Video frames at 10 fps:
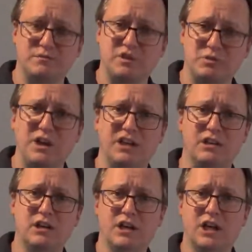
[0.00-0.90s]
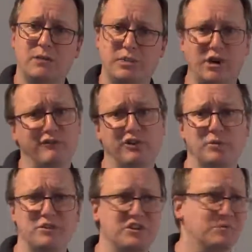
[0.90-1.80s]
between a pair of
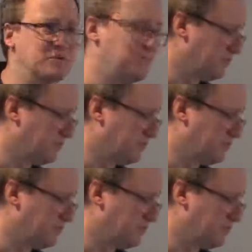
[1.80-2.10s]
chromosomes.